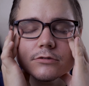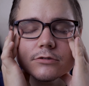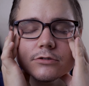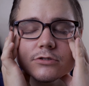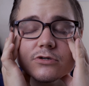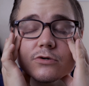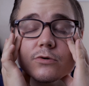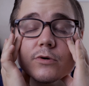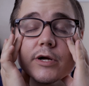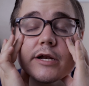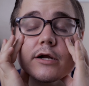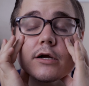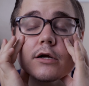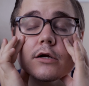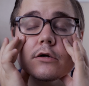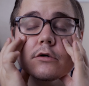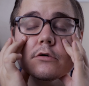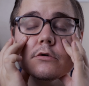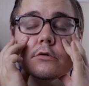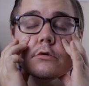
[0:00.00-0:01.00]

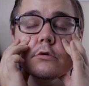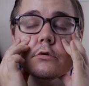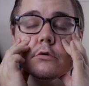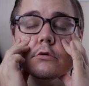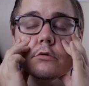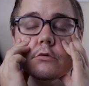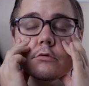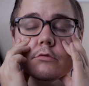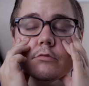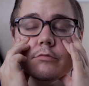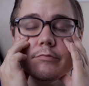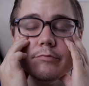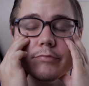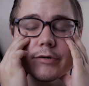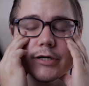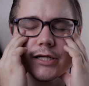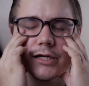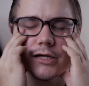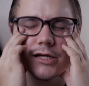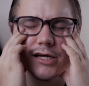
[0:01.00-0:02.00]
Twitter,
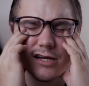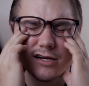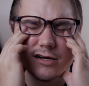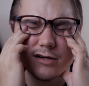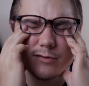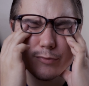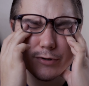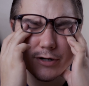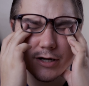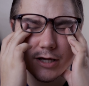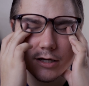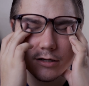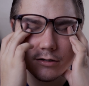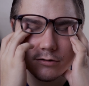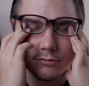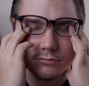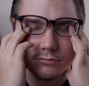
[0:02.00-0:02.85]
but in a company.